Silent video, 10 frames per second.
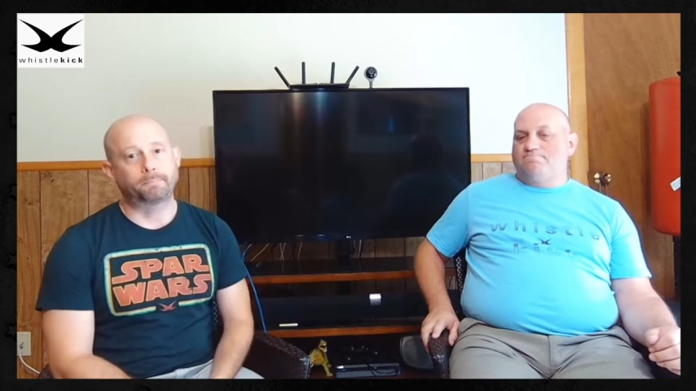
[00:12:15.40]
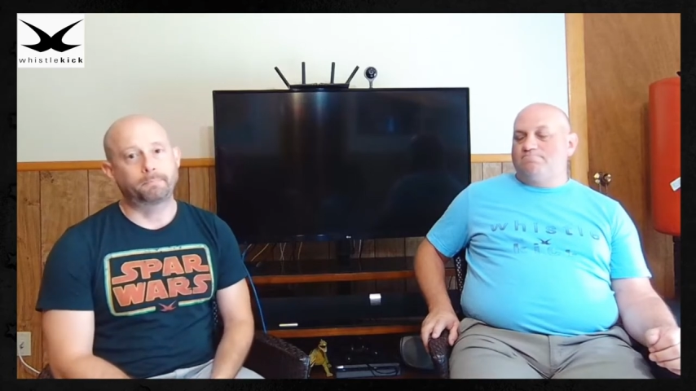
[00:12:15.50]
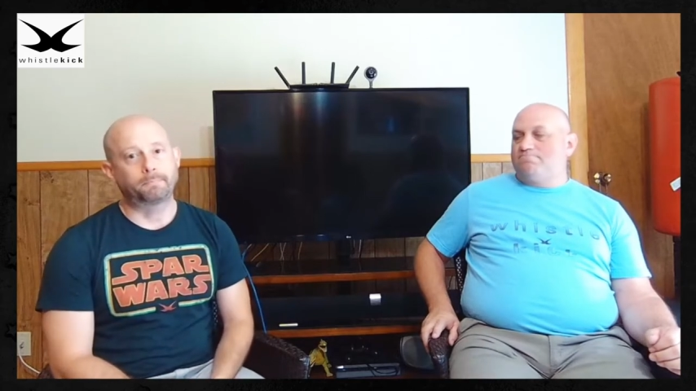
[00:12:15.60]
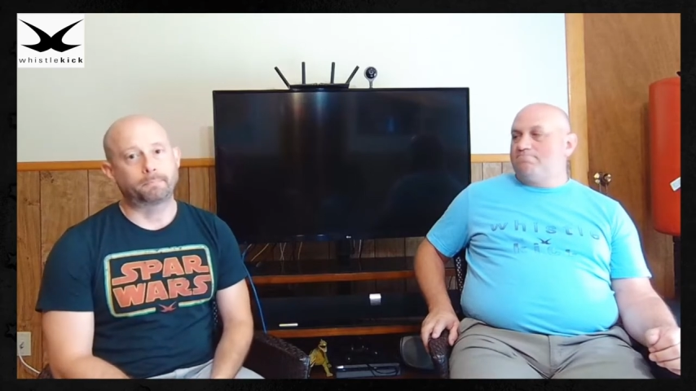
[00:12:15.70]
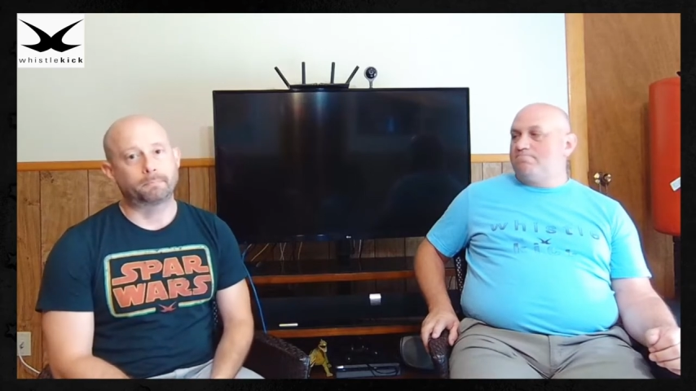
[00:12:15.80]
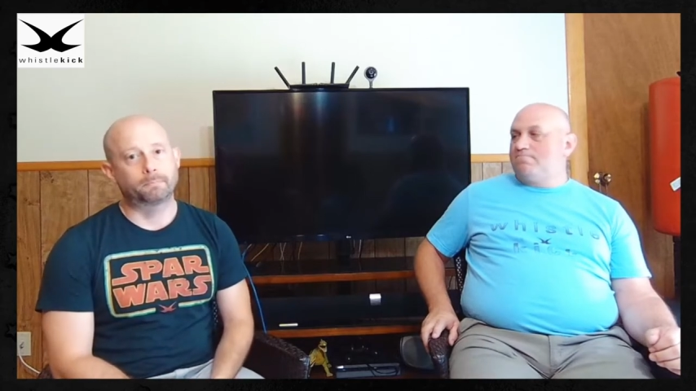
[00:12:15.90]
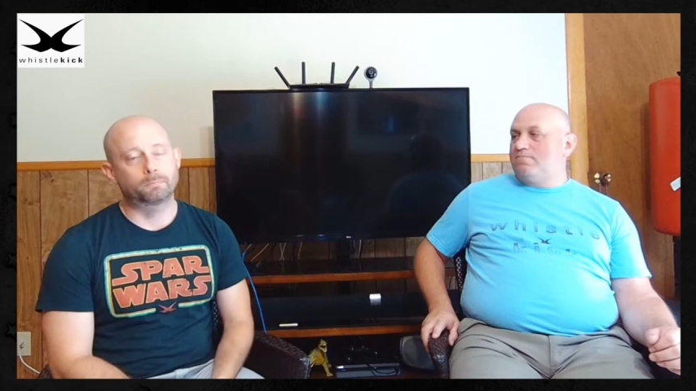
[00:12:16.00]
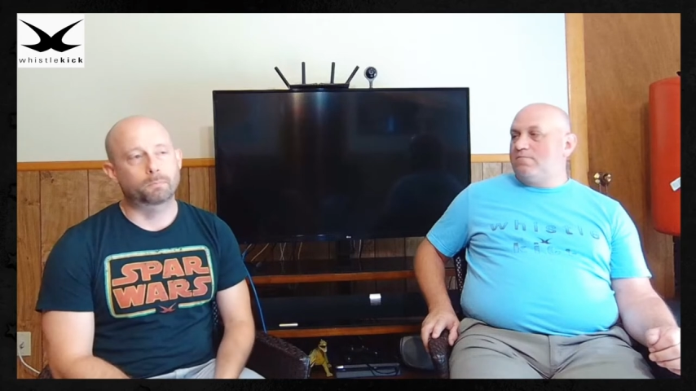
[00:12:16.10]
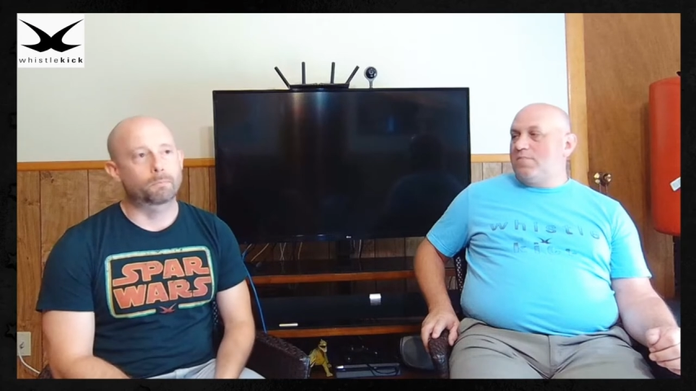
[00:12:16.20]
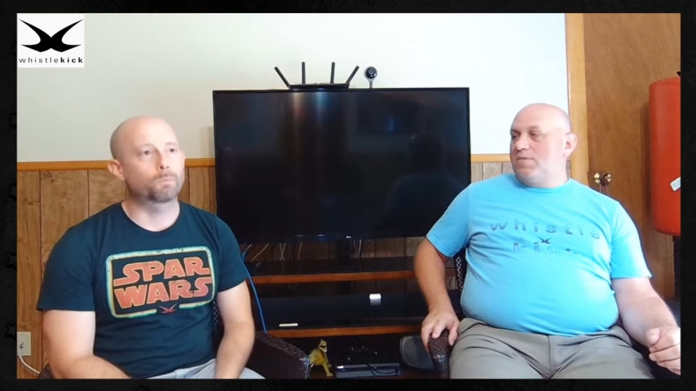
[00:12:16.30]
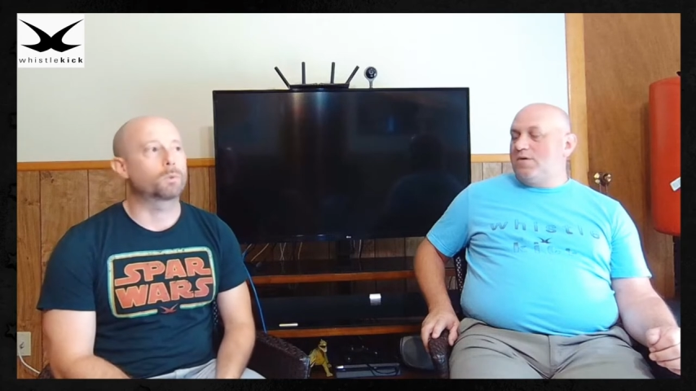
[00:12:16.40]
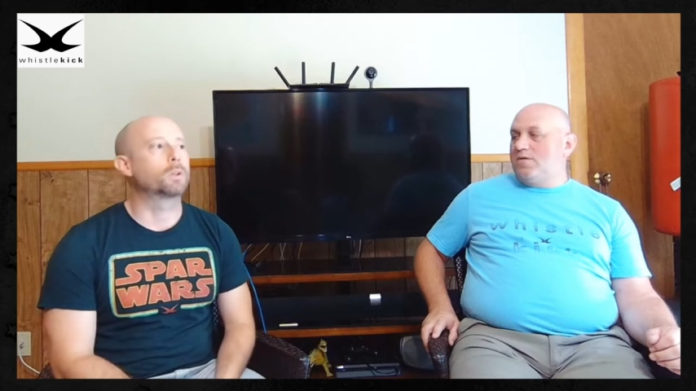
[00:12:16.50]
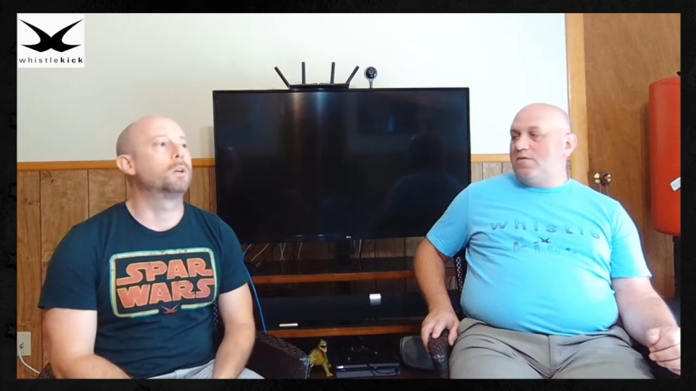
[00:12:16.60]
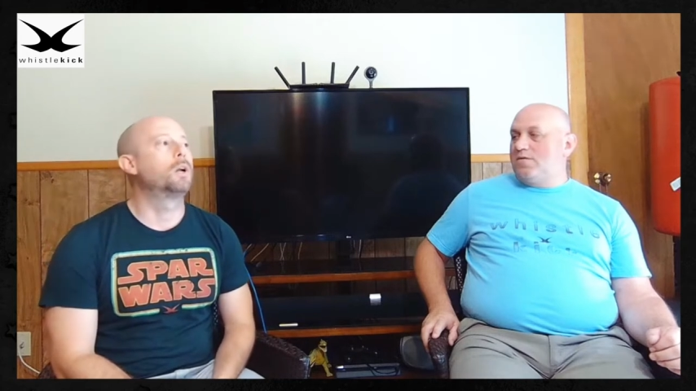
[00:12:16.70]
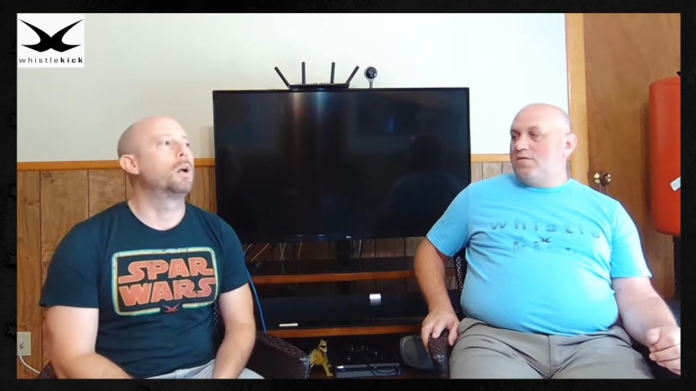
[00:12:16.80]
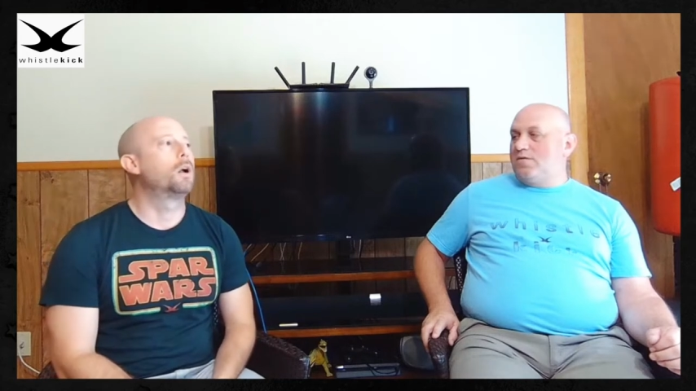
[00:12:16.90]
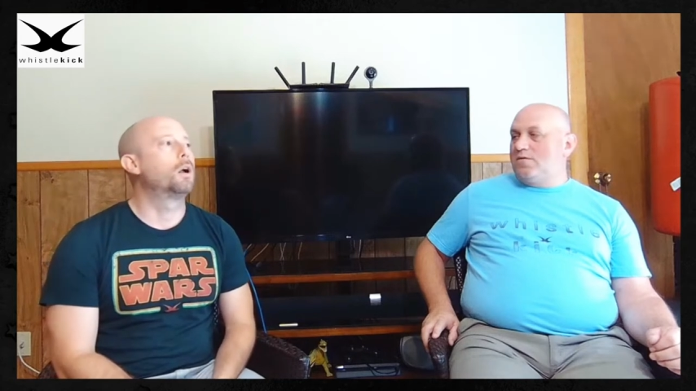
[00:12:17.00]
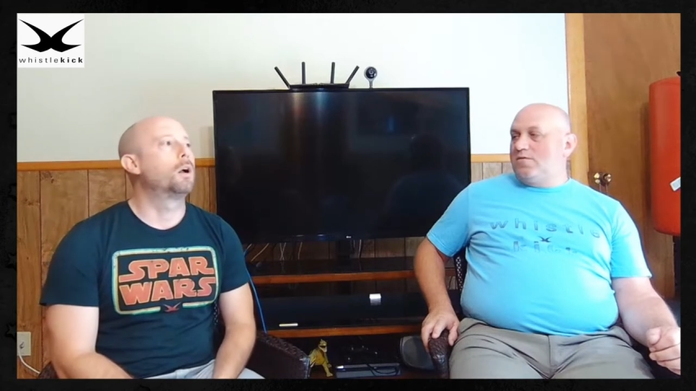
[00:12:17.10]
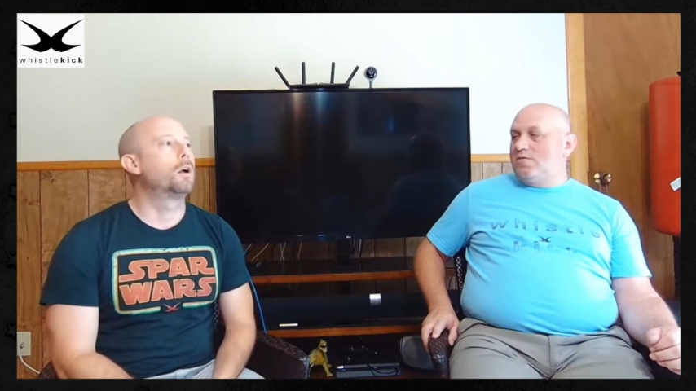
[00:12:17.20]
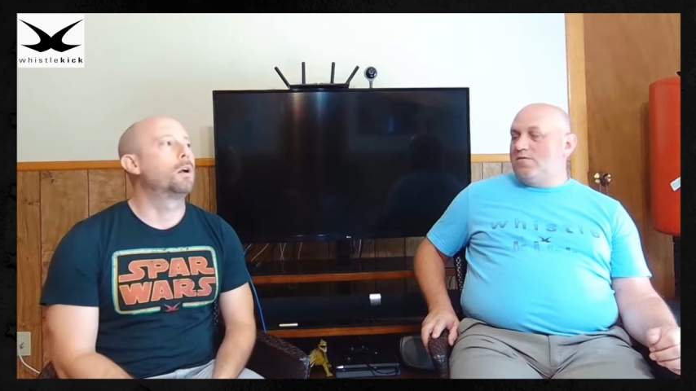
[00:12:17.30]

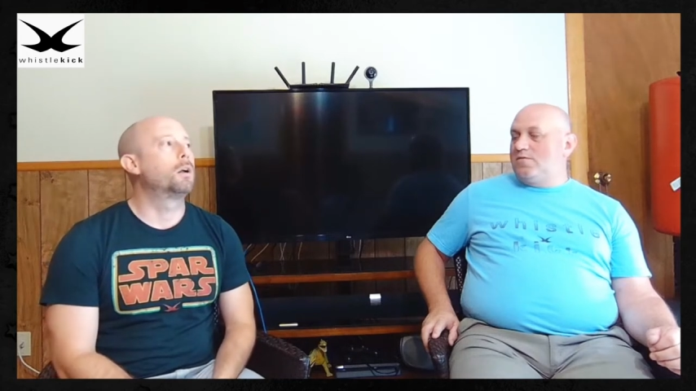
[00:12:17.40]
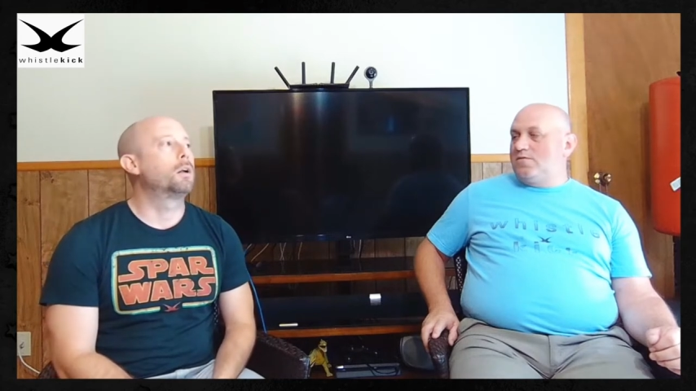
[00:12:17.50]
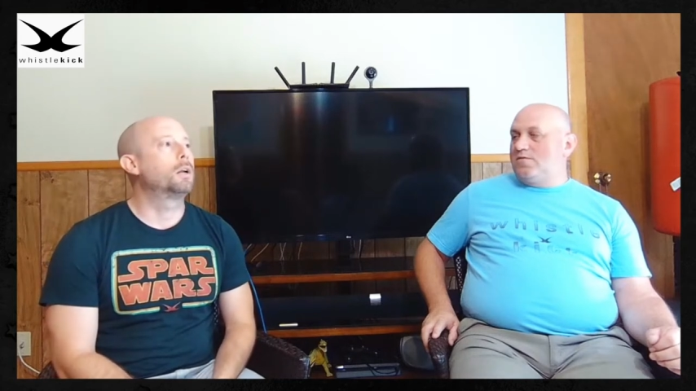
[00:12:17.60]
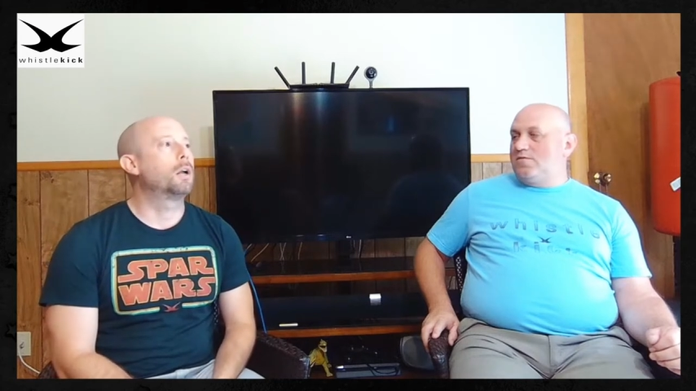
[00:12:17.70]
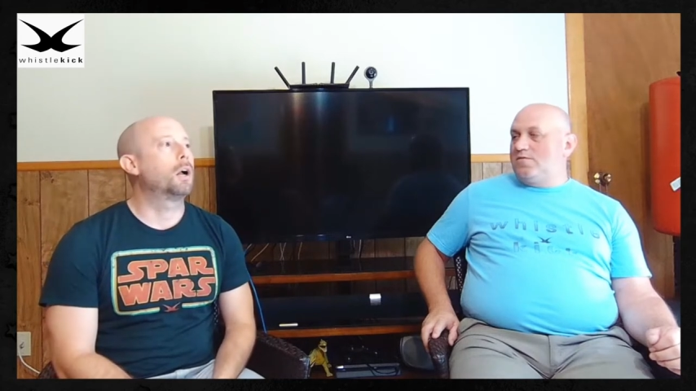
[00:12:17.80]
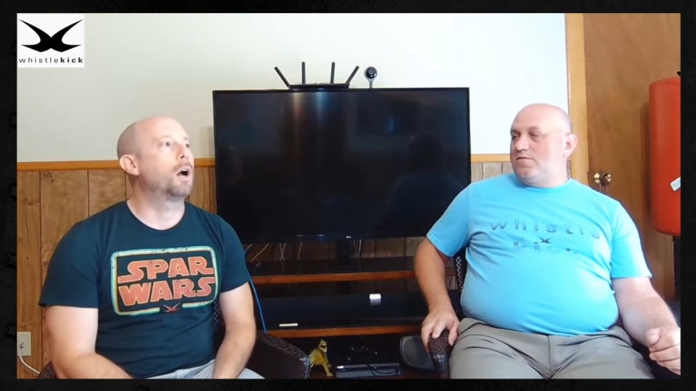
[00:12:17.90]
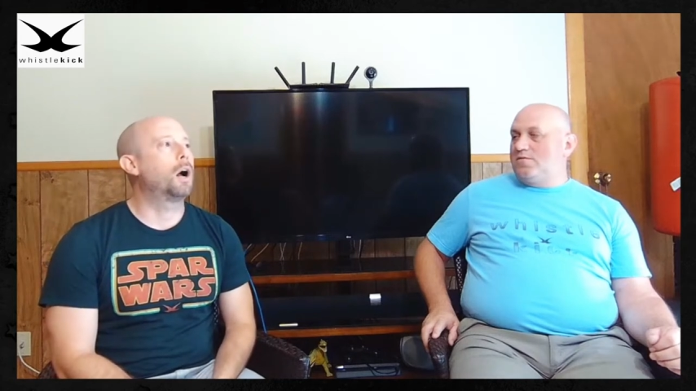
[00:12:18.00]
Nothing is said.